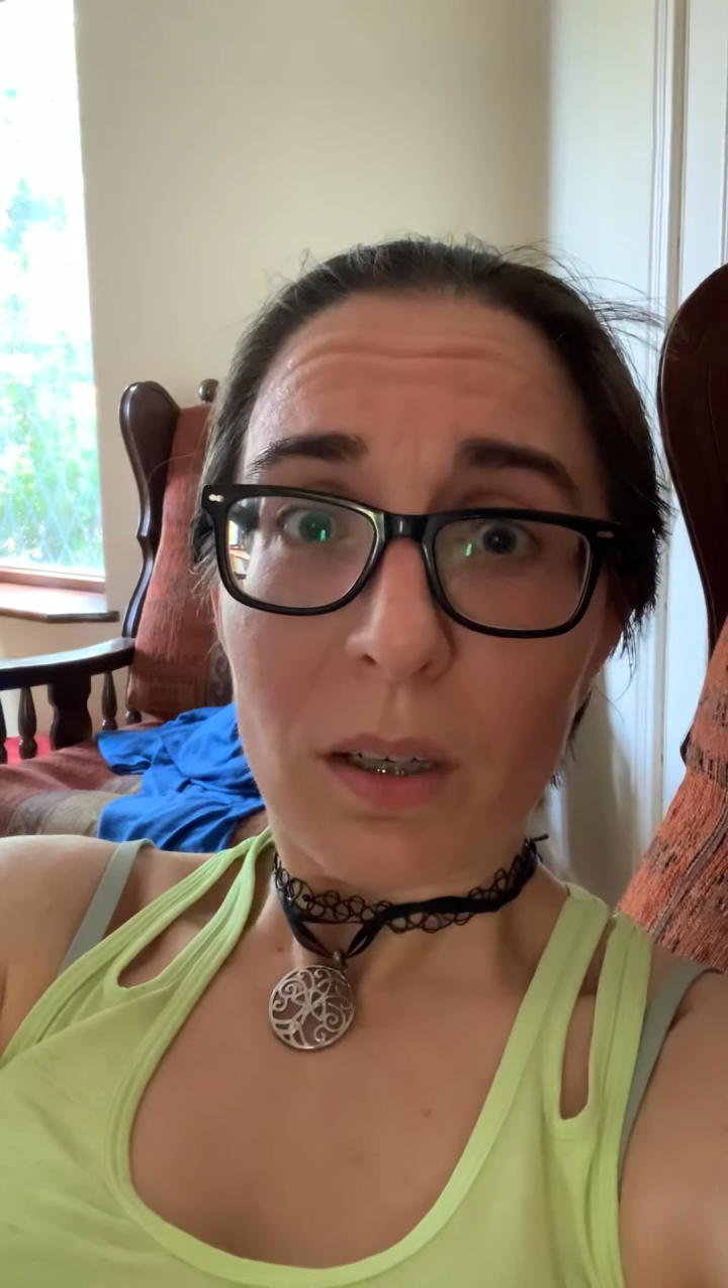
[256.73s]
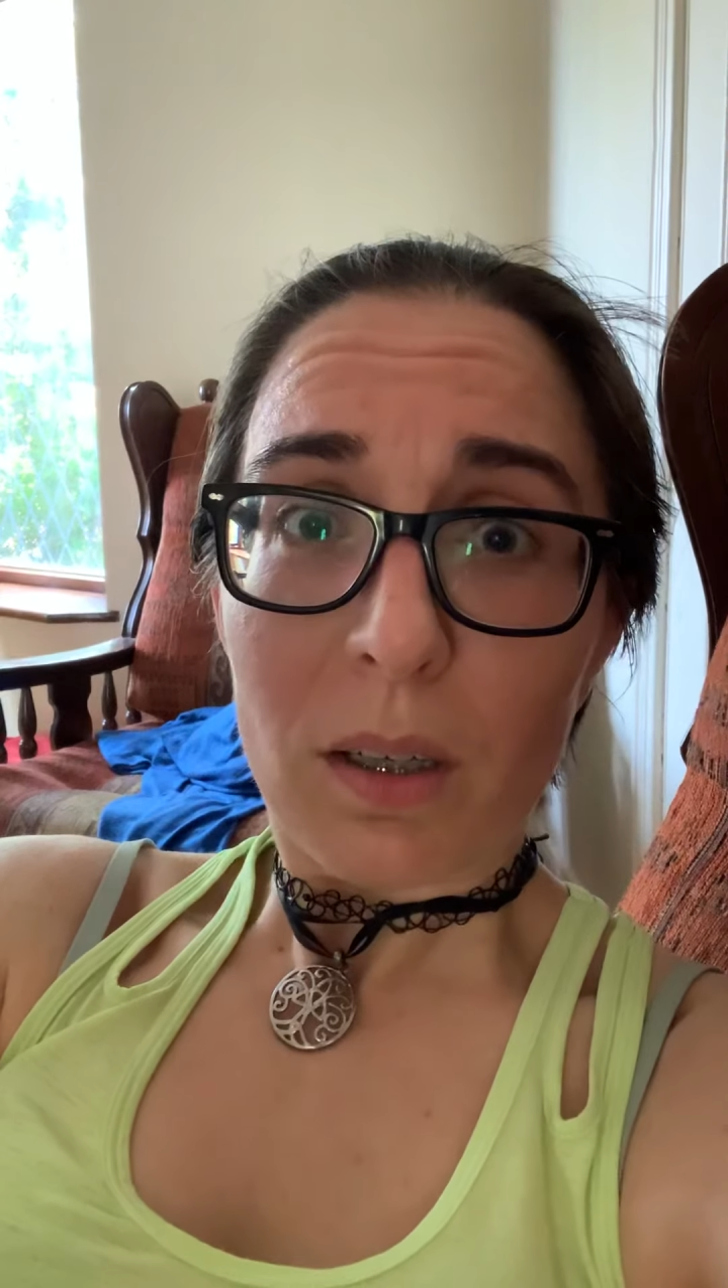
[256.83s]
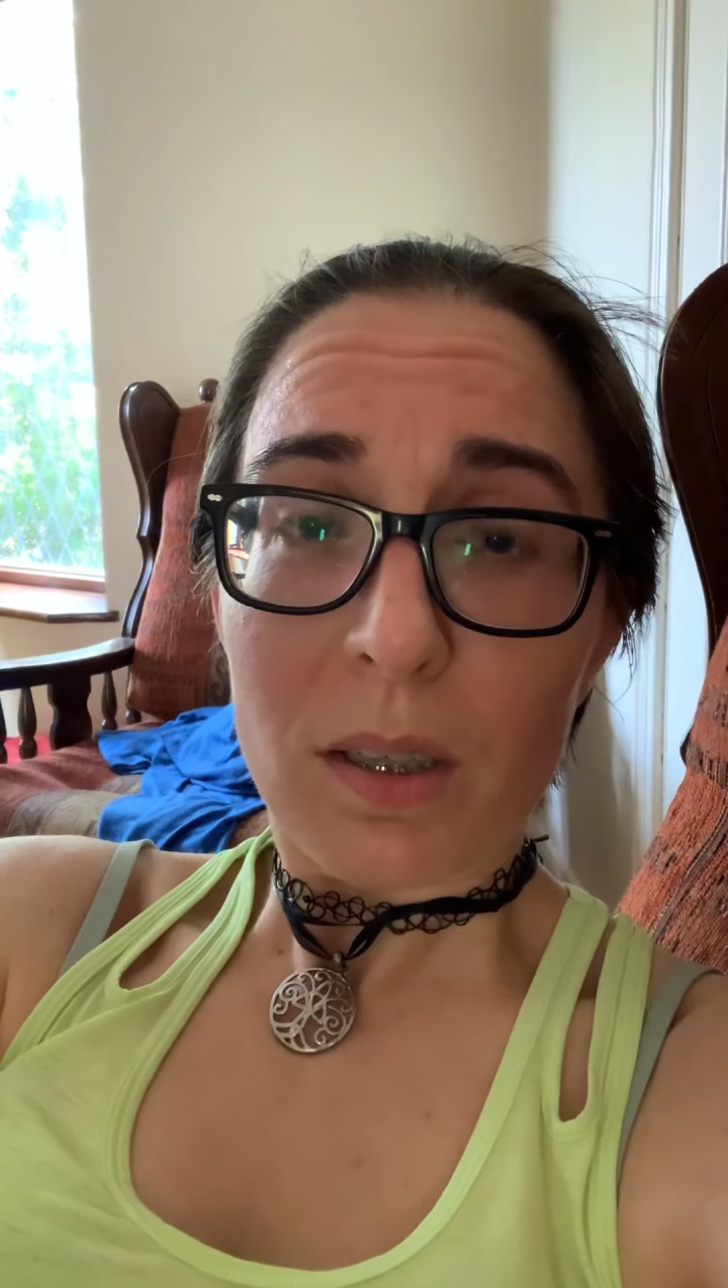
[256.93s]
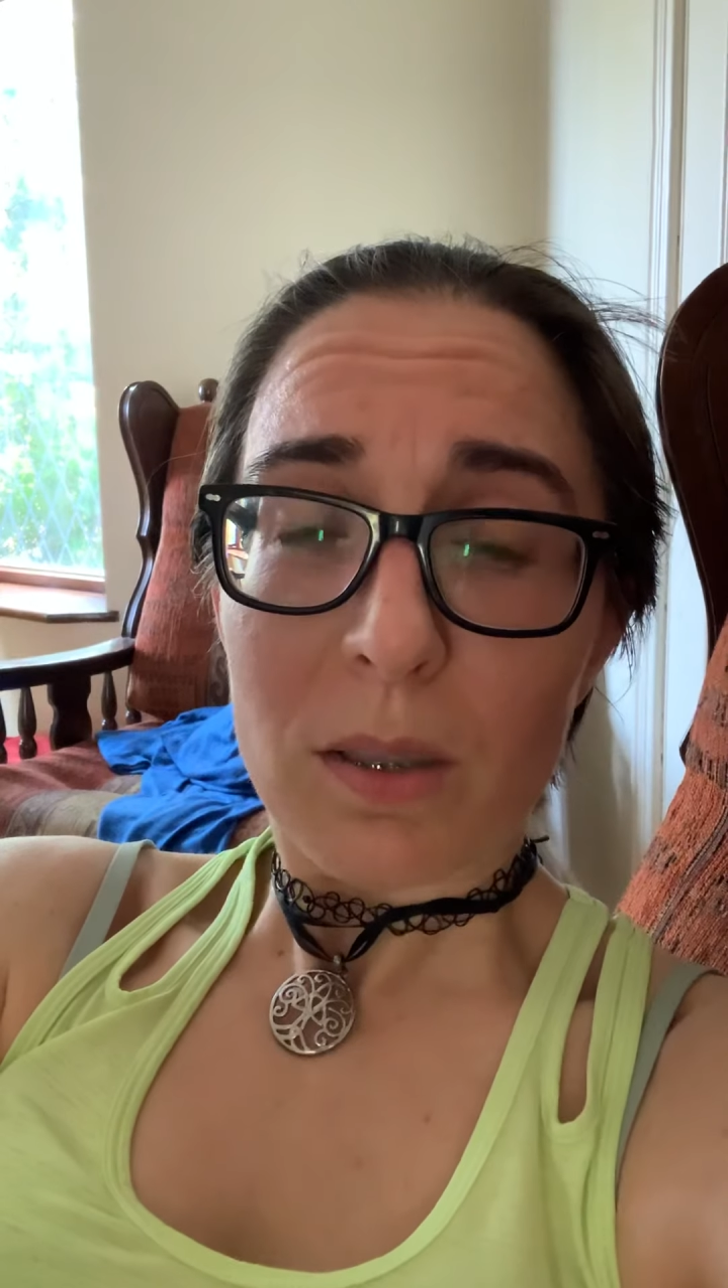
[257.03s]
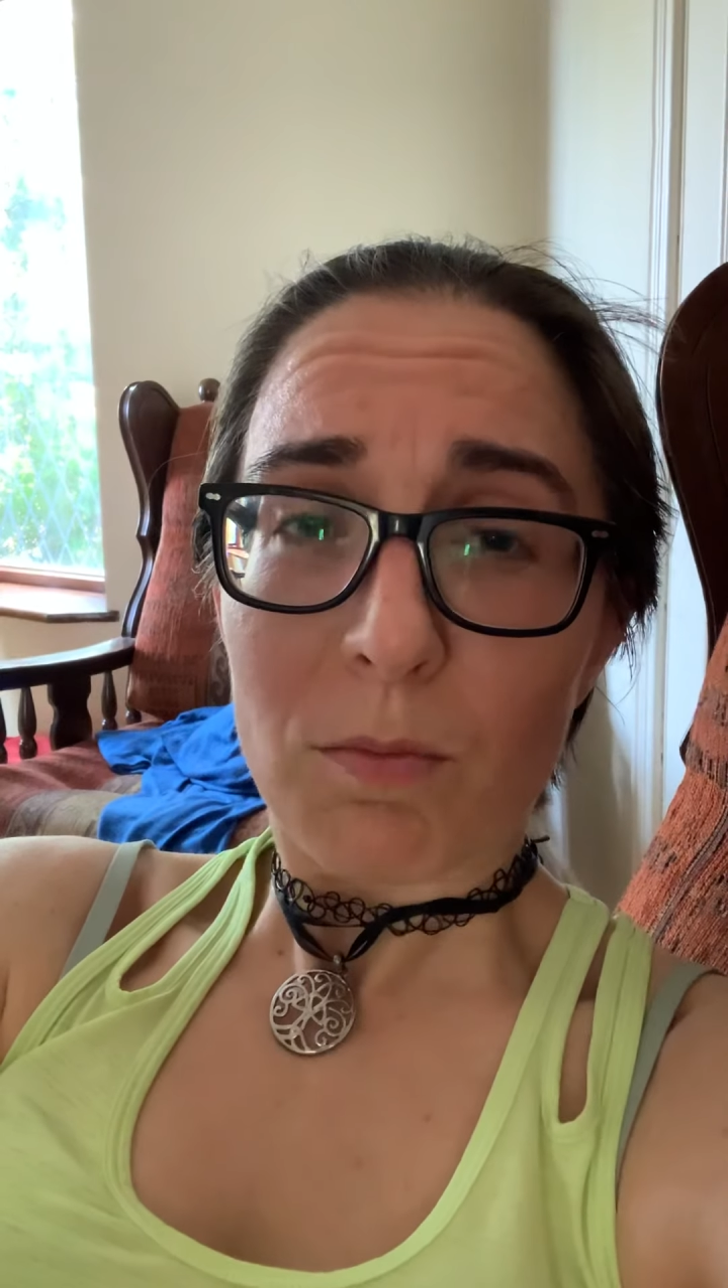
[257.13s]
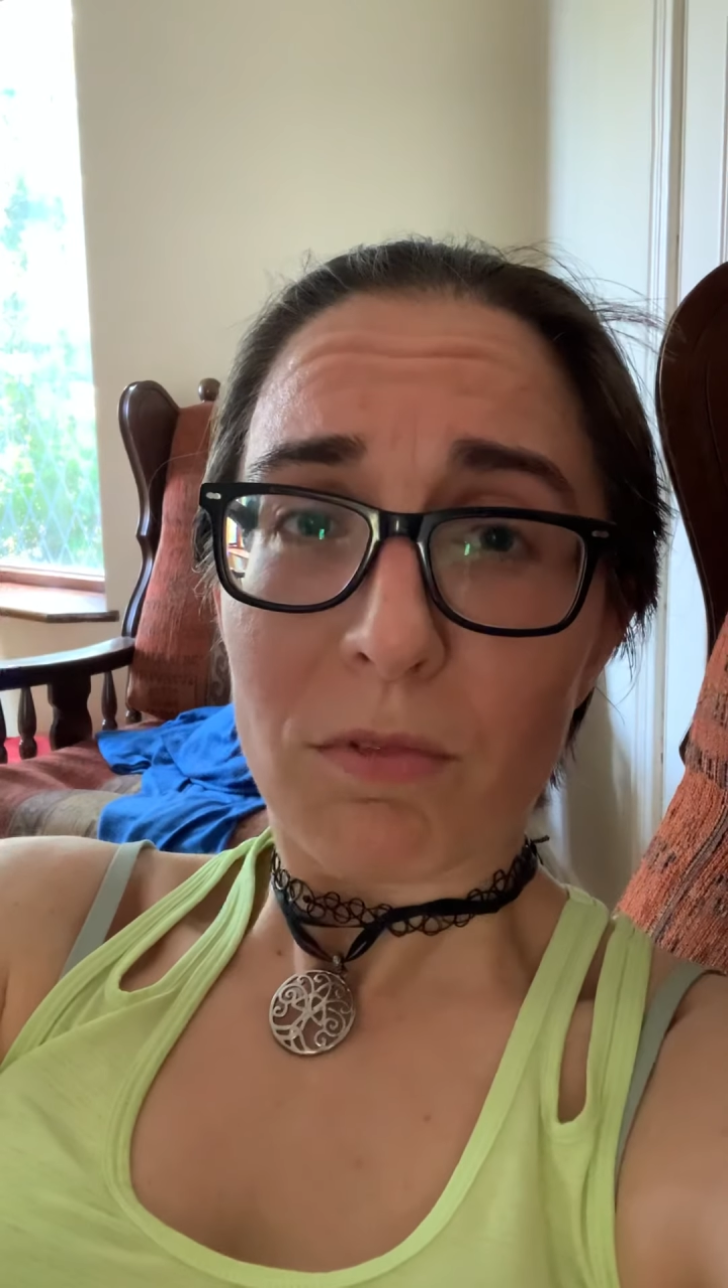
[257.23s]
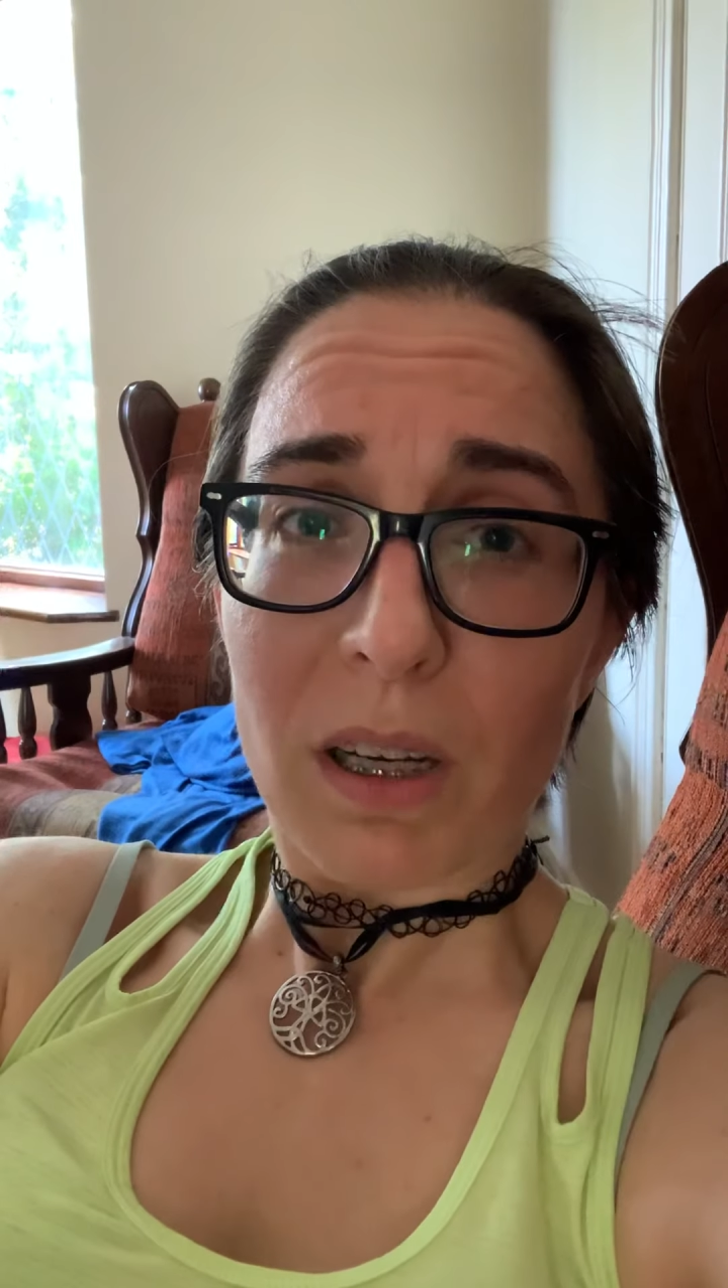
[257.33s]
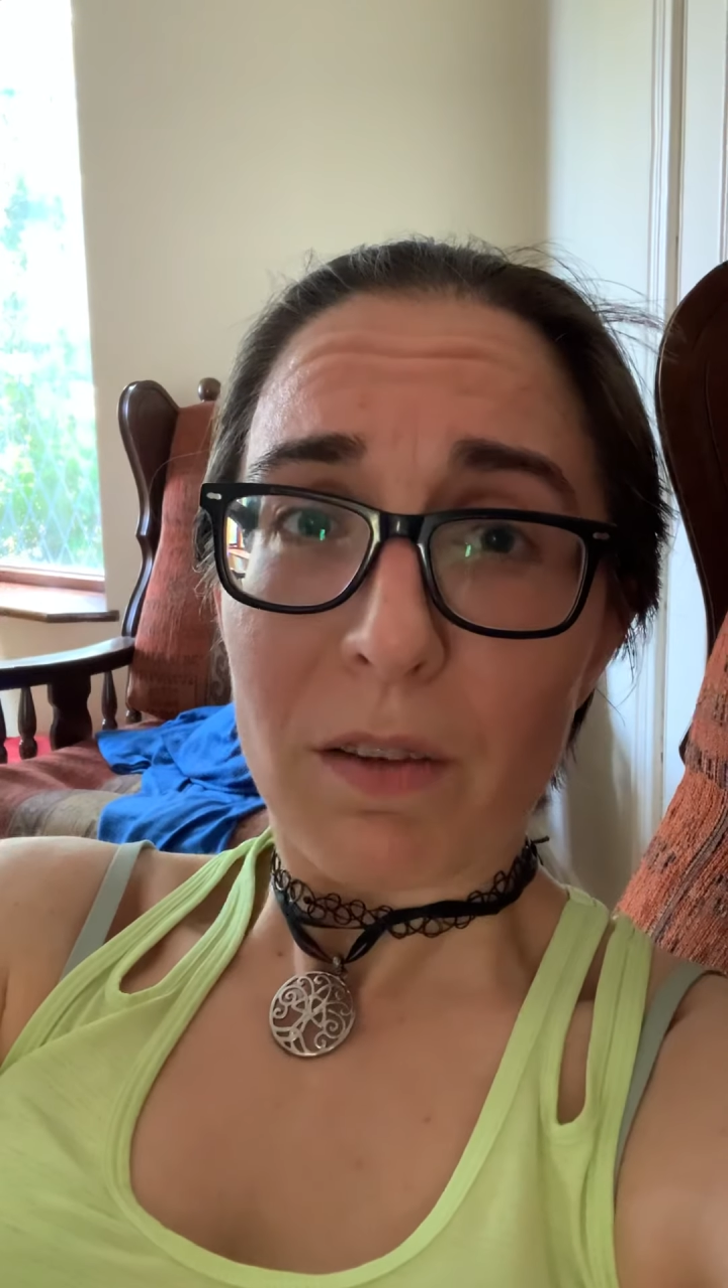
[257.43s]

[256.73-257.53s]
because I'm really